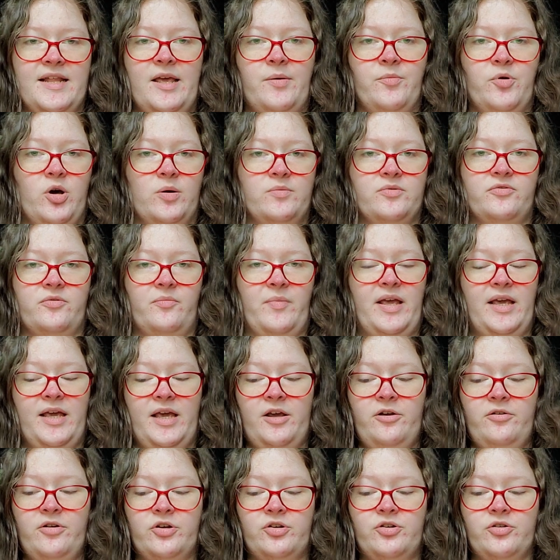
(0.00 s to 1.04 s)
name comes from a
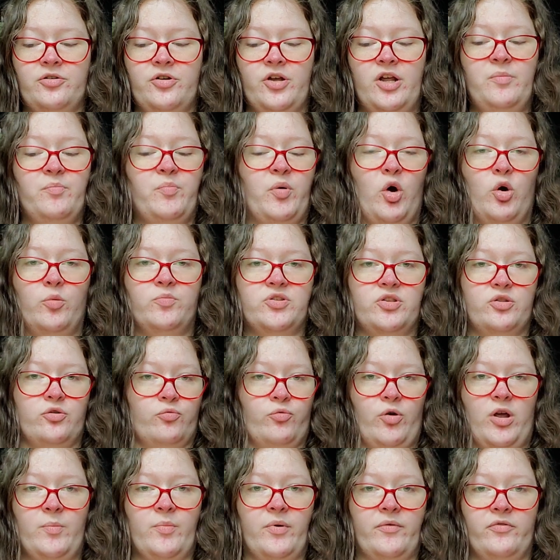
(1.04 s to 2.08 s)
character in Pope's The
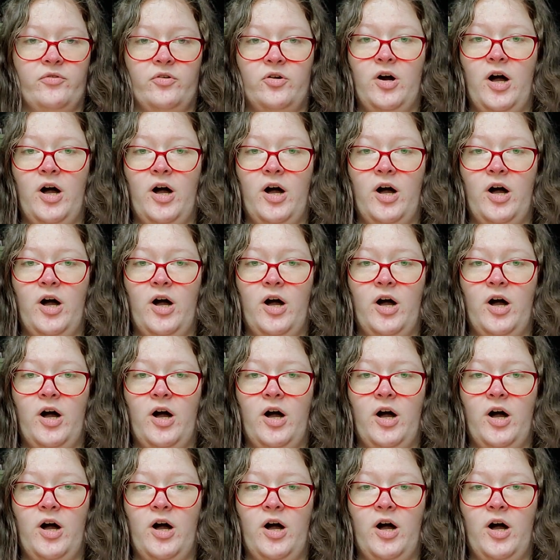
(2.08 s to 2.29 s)
Rape of the